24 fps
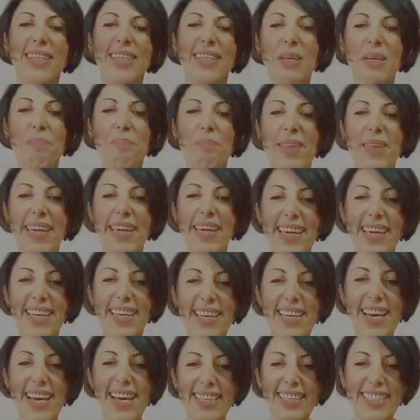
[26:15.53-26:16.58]
Keep digging.
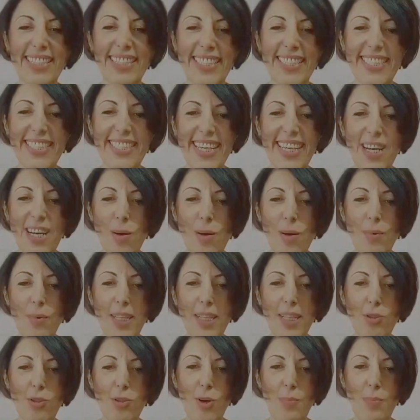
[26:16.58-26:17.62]
Yes.
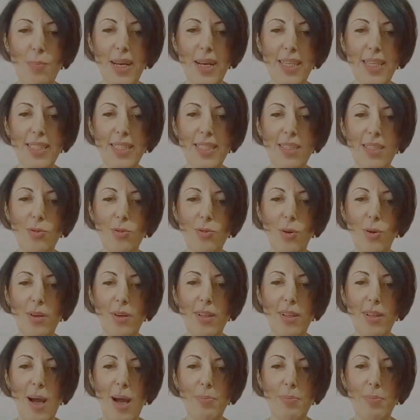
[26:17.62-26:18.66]
Will tone breaks and
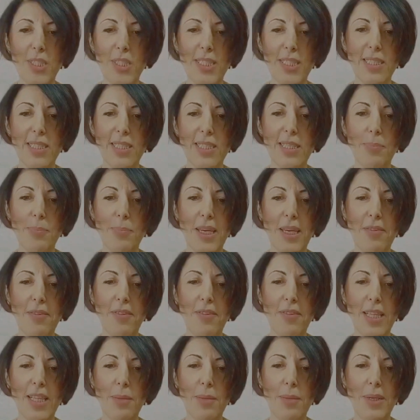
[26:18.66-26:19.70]
tonal options still be
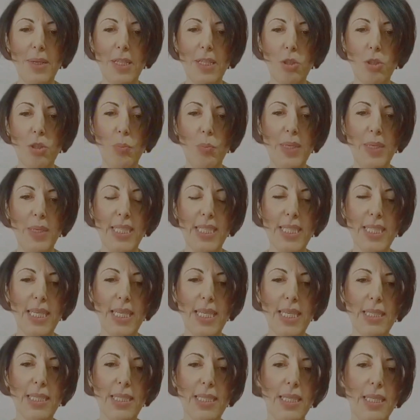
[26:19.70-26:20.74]
available to be
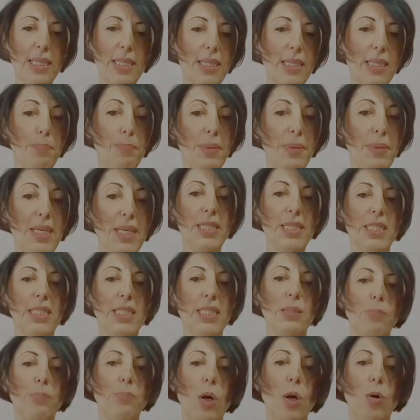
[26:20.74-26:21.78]
set in the beast
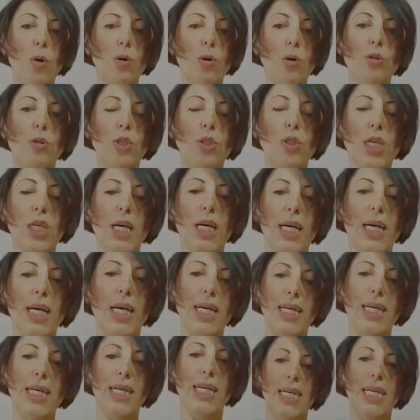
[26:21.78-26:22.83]
mode?
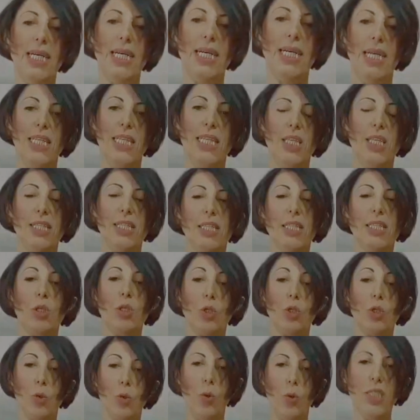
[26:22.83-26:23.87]
Jason,
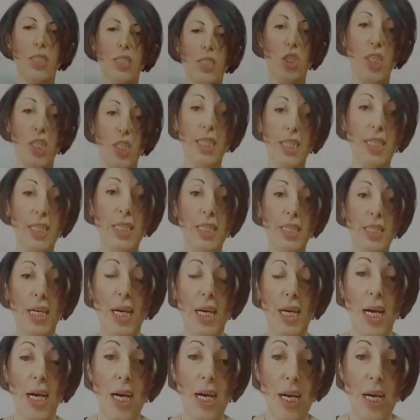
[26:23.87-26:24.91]
good question.
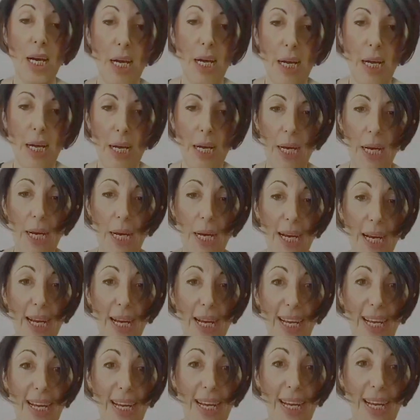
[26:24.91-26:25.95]

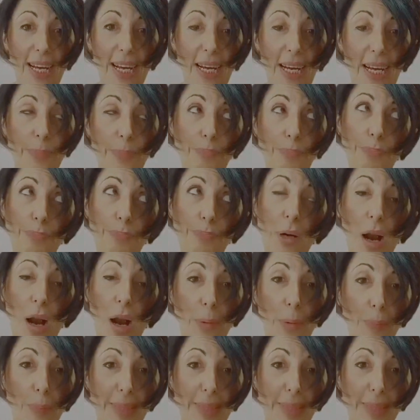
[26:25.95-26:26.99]

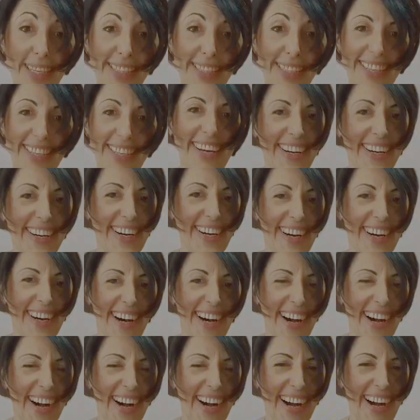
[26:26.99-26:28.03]
Probably.
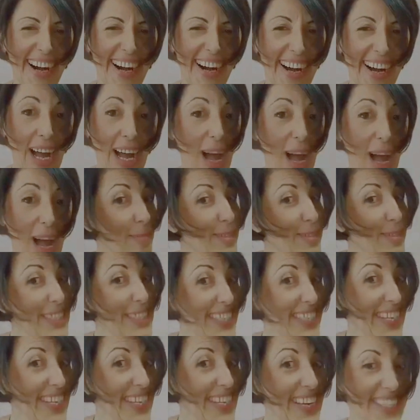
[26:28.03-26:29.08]
I'm just
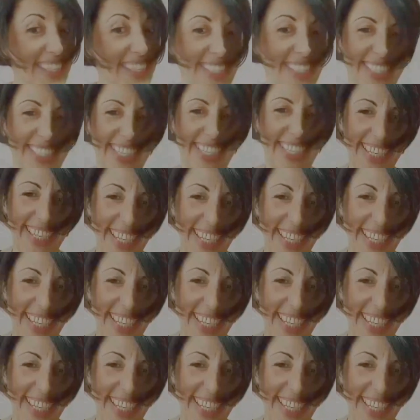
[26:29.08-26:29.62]
gonna guess.